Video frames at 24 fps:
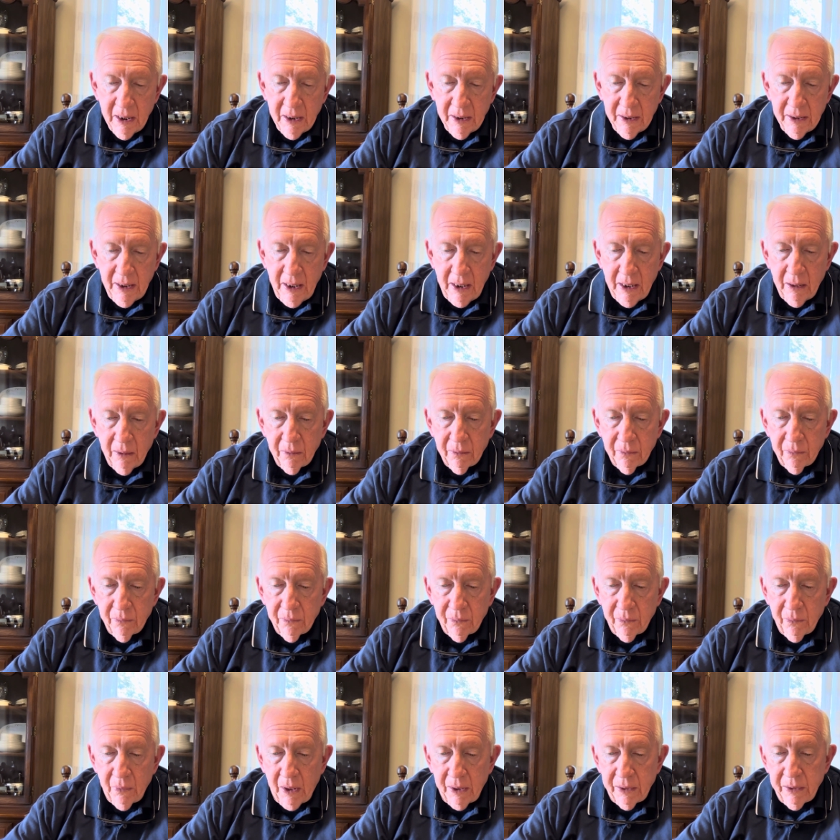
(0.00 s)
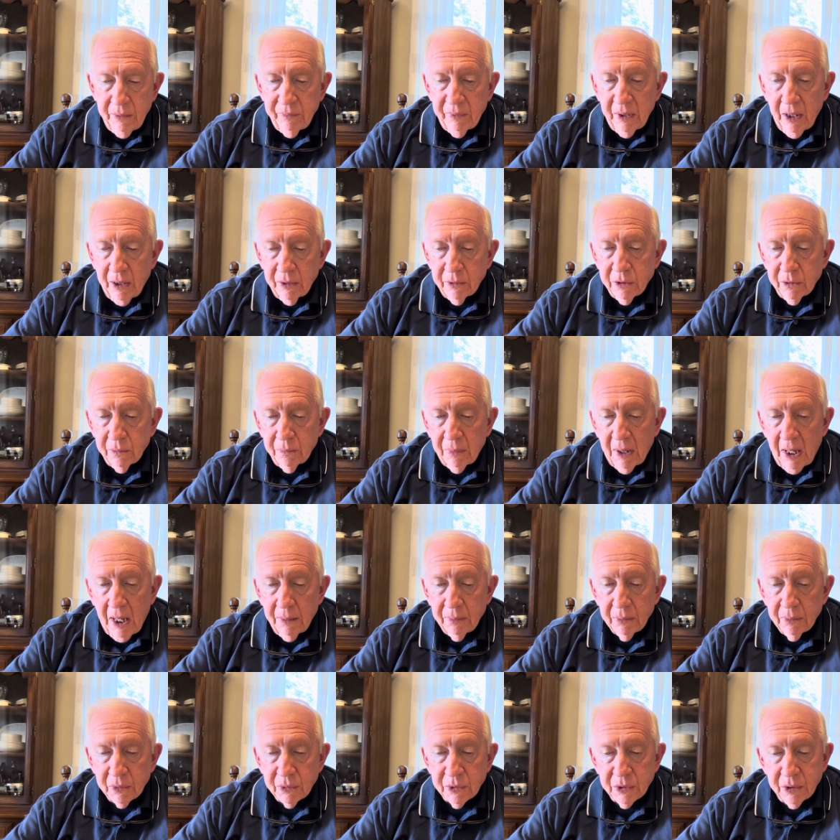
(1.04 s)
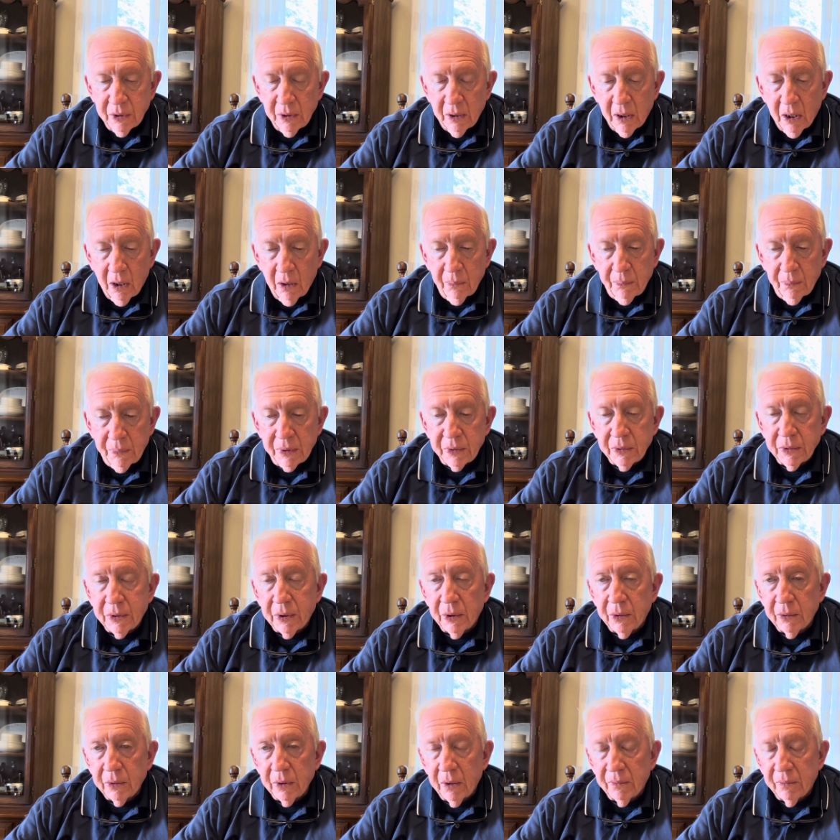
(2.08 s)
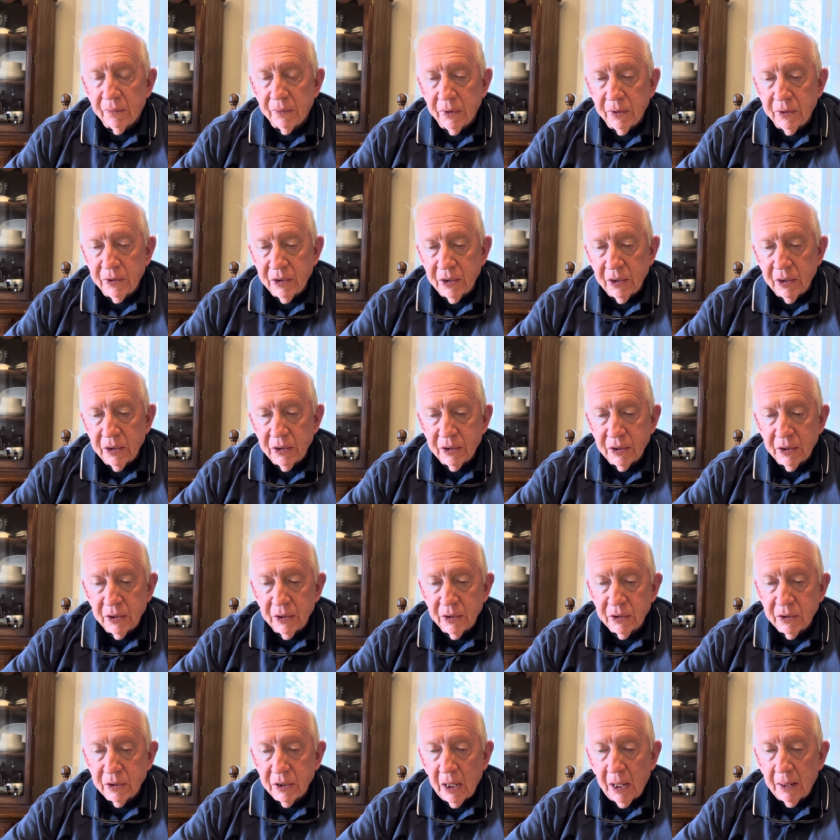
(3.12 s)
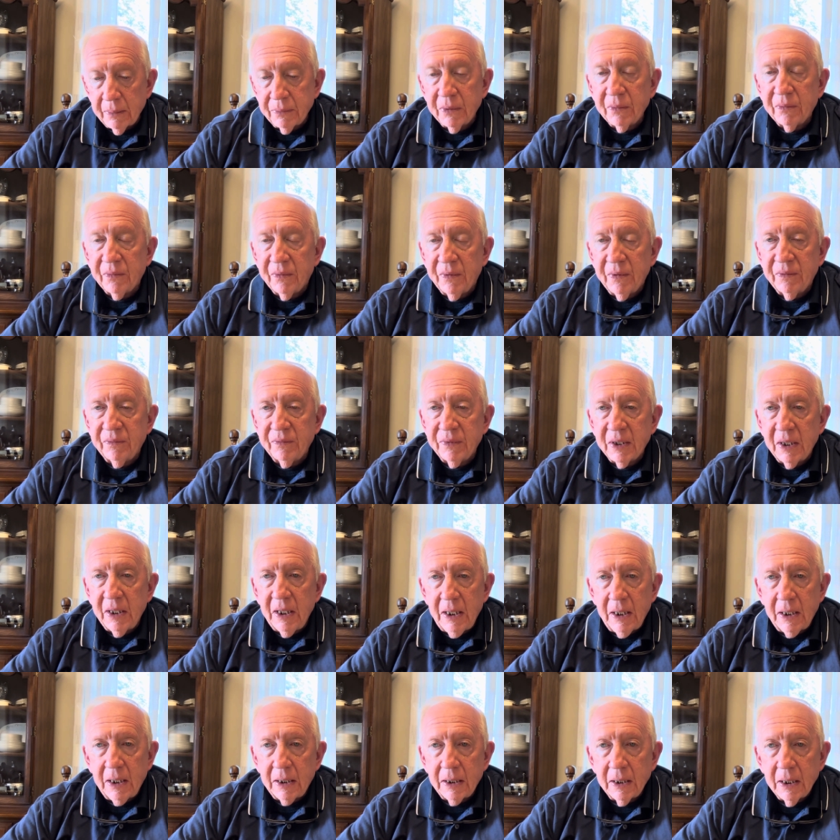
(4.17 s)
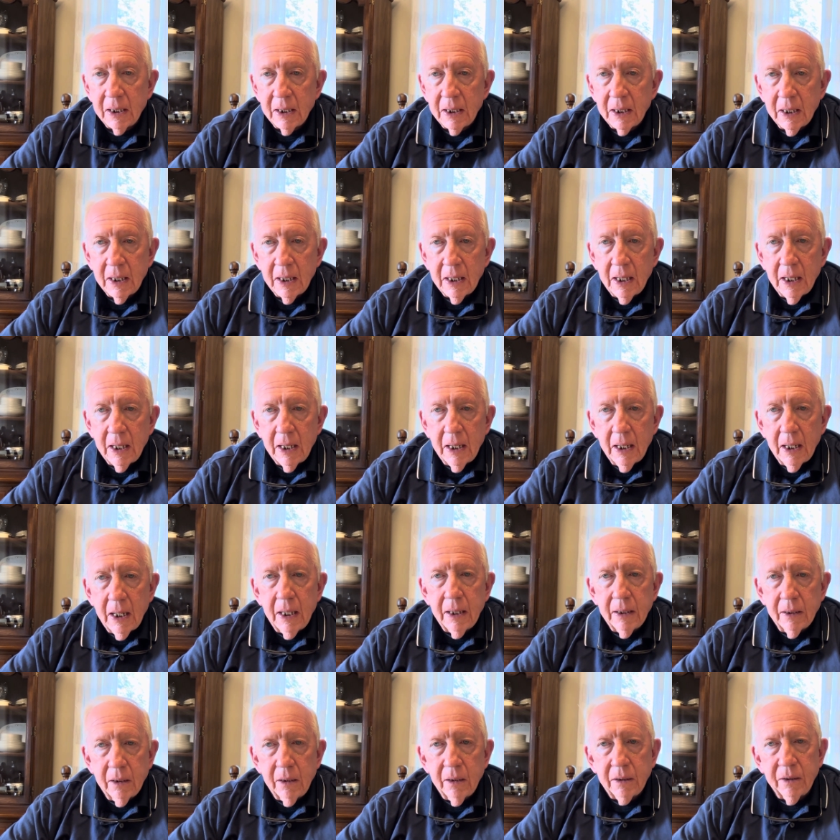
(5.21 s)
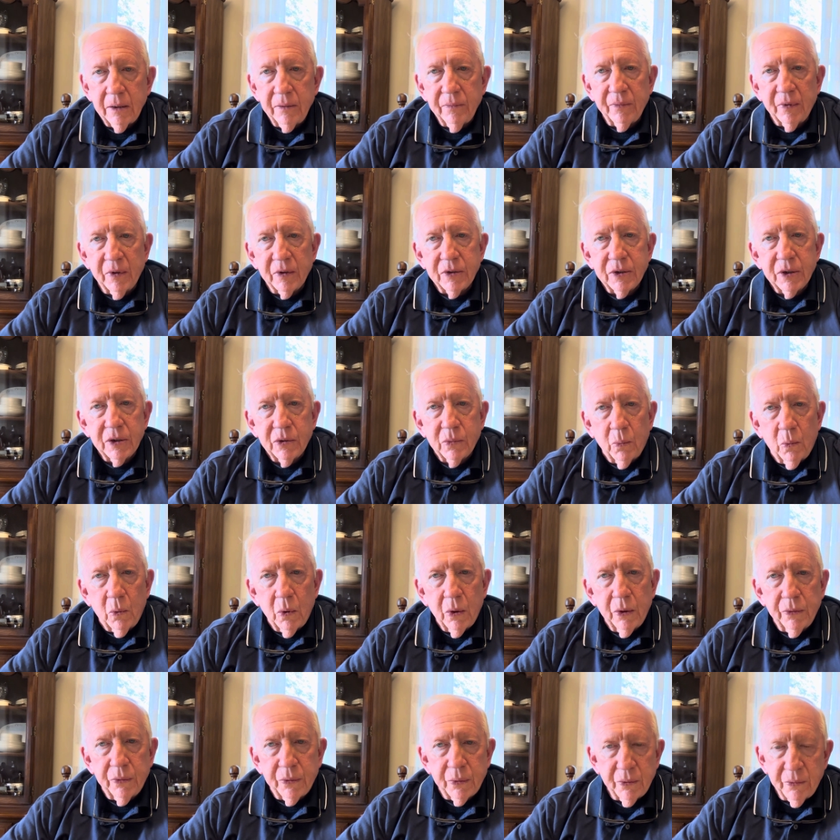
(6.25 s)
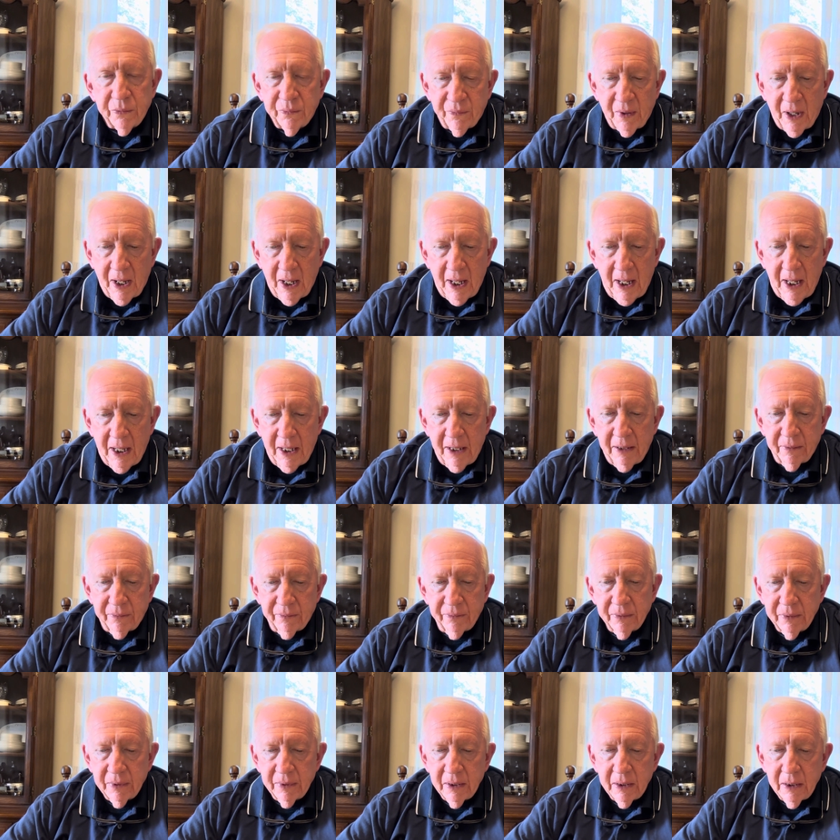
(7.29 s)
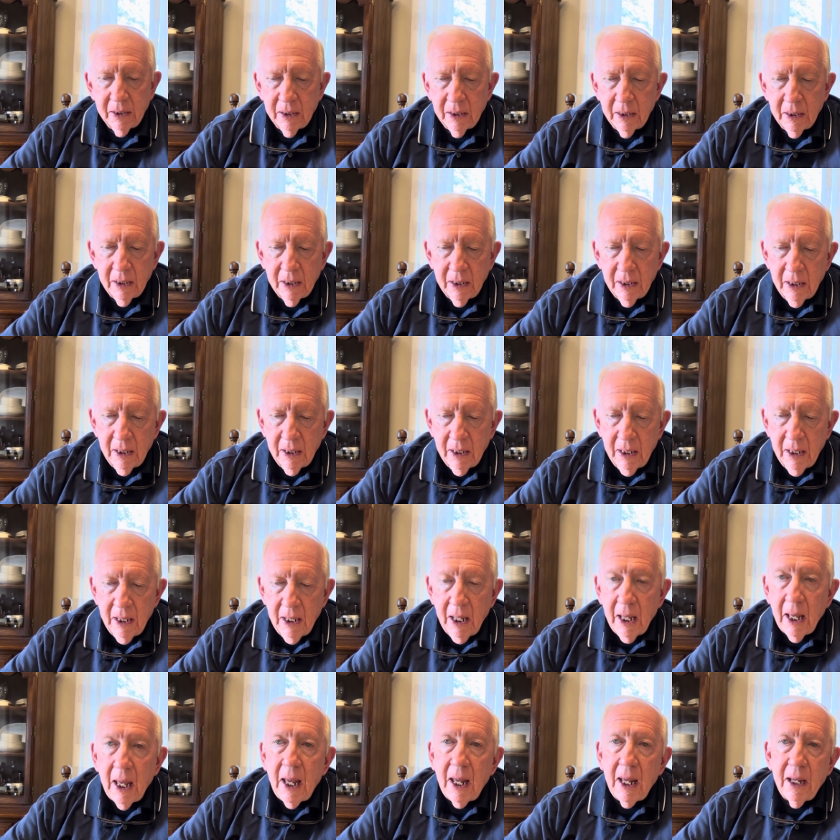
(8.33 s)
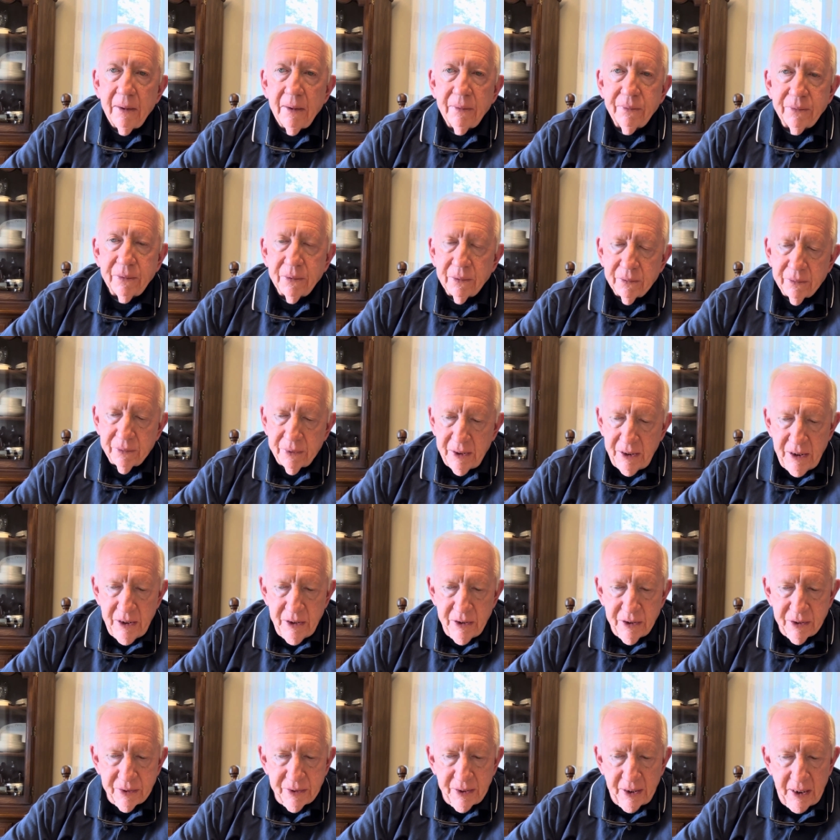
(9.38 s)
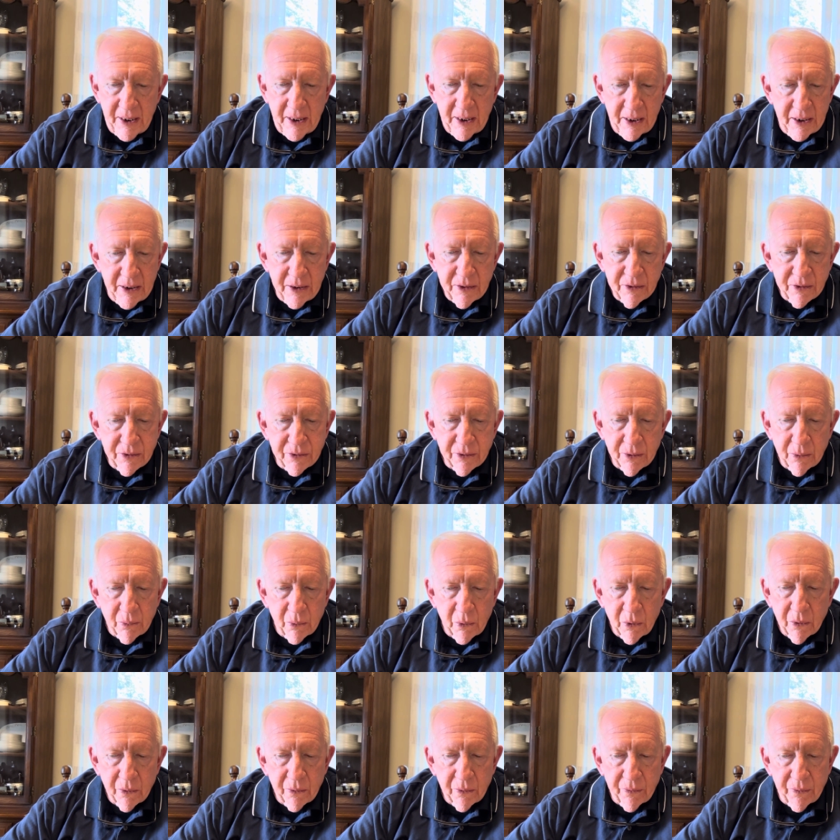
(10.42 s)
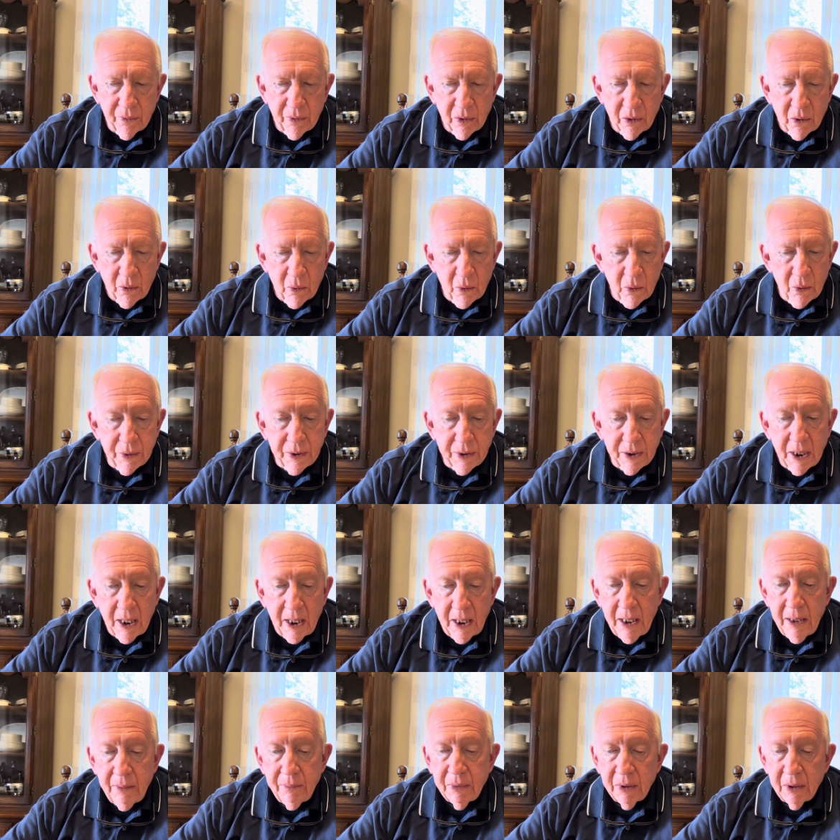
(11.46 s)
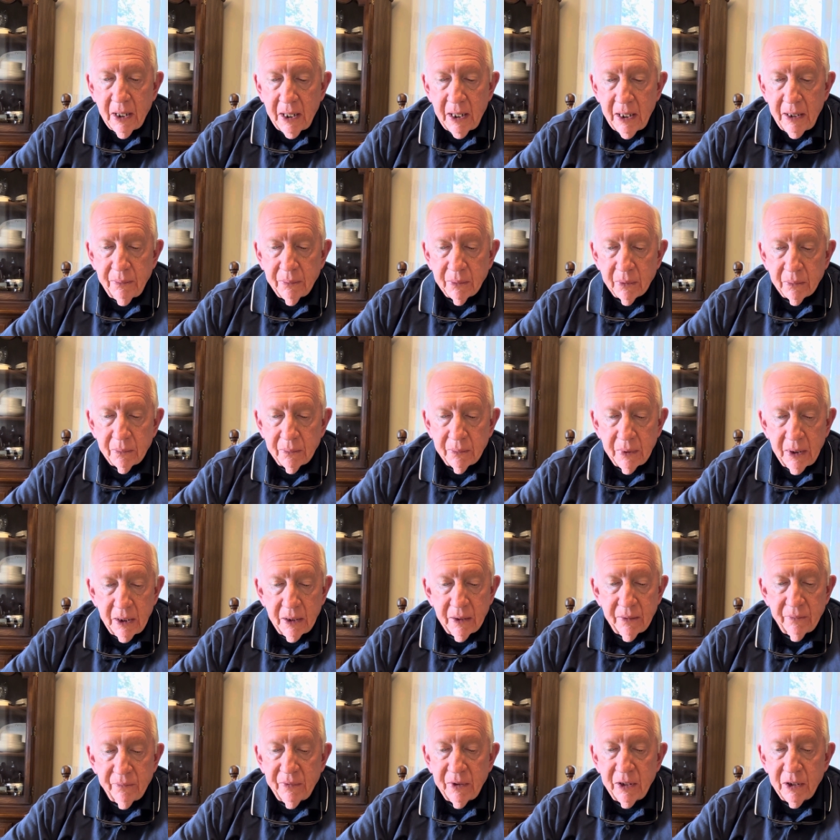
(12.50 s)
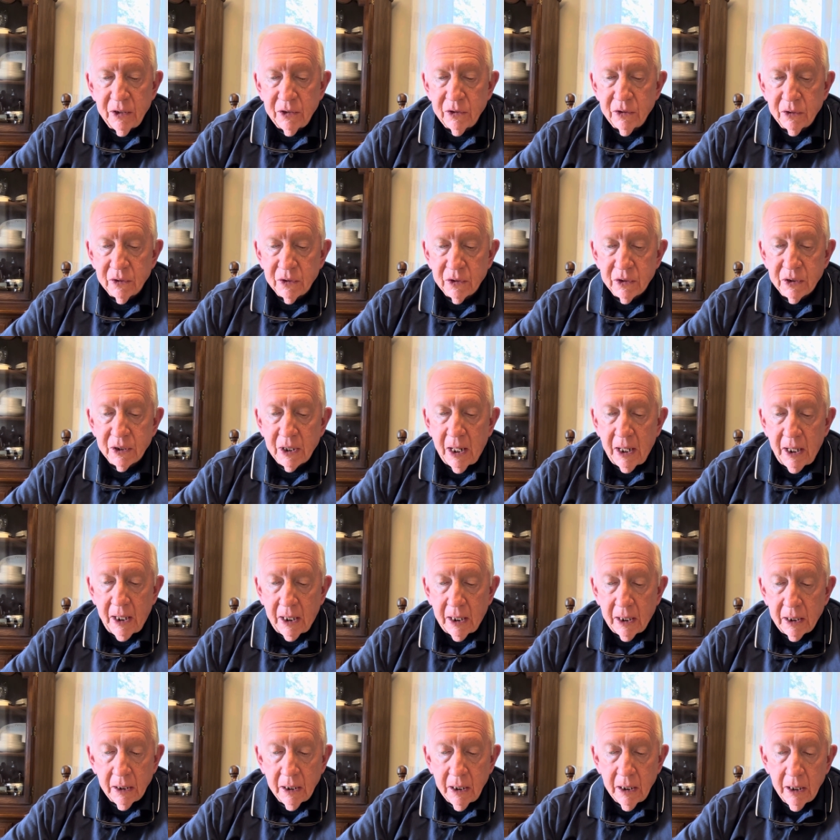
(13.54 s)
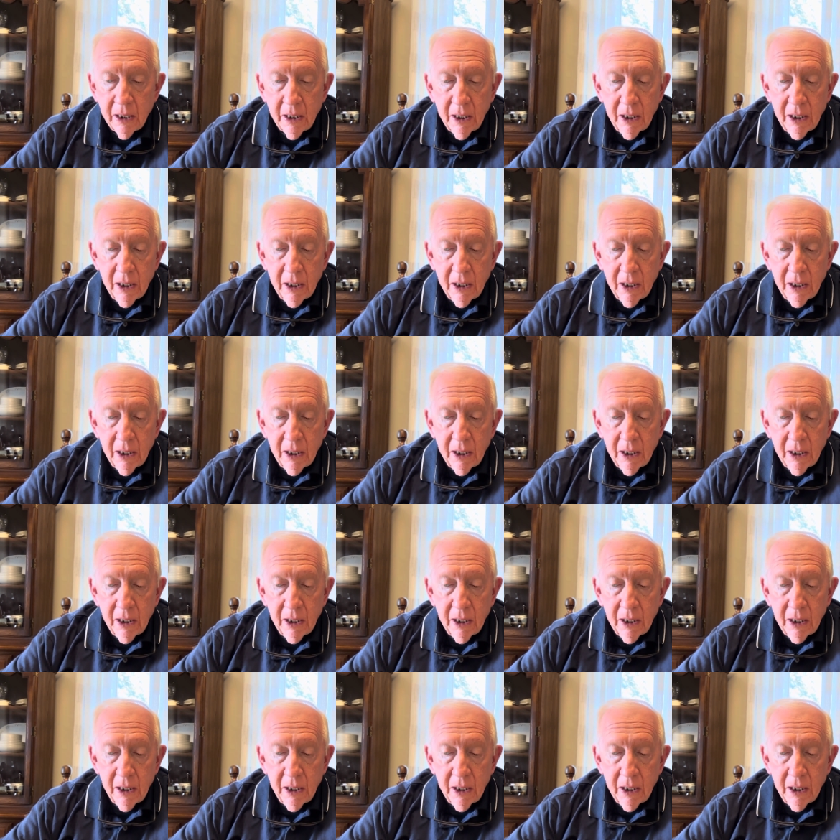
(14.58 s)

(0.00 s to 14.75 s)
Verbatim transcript: Now, while you've got your Bible still open, turn over to Genesis chapter 15 and look at verses 1 through 5. After these things, the word of the Lord came to Abram in a vision, saying,